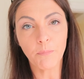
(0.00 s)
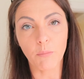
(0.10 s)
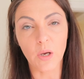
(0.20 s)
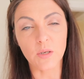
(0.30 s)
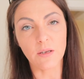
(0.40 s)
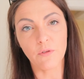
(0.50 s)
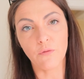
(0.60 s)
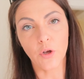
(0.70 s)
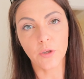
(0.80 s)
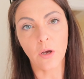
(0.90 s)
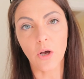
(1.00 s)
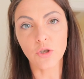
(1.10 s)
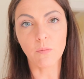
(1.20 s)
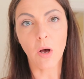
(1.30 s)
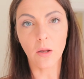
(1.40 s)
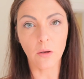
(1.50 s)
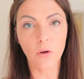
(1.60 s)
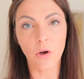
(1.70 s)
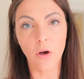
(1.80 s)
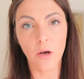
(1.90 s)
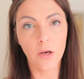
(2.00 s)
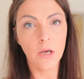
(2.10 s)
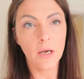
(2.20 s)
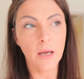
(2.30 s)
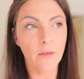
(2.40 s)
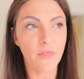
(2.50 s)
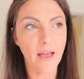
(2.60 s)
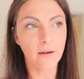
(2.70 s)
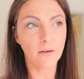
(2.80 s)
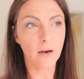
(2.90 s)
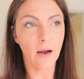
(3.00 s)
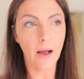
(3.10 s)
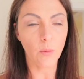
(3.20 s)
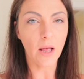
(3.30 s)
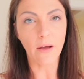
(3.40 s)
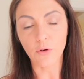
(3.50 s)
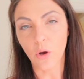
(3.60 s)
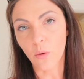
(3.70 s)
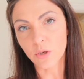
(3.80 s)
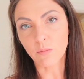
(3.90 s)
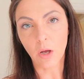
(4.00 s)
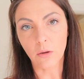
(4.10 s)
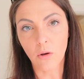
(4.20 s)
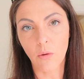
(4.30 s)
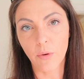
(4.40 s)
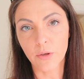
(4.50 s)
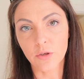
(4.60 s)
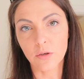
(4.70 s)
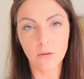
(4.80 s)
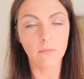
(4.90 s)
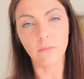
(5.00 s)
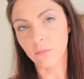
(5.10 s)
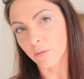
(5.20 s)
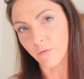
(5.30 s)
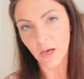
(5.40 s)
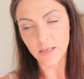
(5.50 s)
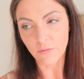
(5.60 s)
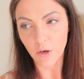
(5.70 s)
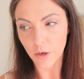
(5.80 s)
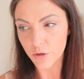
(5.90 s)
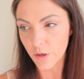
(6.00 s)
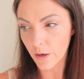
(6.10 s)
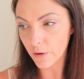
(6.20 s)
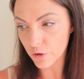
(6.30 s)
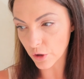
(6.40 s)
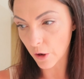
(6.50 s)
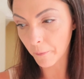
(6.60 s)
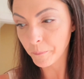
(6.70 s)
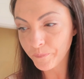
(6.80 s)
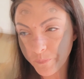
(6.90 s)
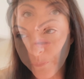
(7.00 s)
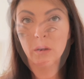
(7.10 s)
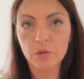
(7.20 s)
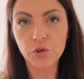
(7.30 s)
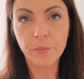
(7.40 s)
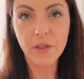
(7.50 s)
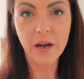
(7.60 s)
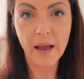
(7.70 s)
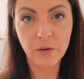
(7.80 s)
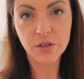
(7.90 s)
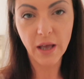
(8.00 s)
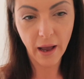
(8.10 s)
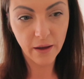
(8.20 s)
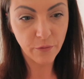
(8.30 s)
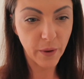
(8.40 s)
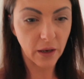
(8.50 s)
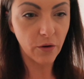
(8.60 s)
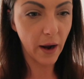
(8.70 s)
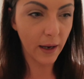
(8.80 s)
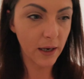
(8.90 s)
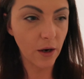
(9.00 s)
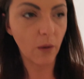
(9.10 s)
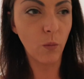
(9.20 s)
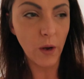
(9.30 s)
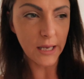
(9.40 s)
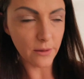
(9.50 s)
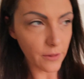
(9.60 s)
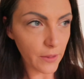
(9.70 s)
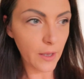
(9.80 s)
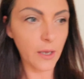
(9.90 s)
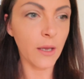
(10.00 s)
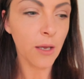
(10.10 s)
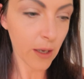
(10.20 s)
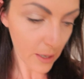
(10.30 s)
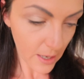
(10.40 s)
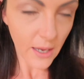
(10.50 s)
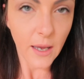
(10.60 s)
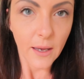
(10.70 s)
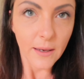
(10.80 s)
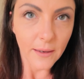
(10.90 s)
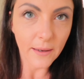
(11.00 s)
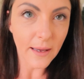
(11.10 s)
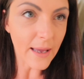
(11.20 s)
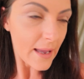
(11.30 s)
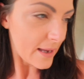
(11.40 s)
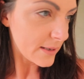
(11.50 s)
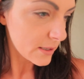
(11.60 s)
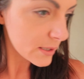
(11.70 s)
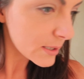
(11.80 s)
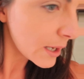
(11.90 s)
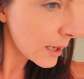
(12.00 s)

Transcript: Because if they've only got a smaller cut, then I will have to go with smaller cupboards and vice versa. So something else that I've been cracking on with is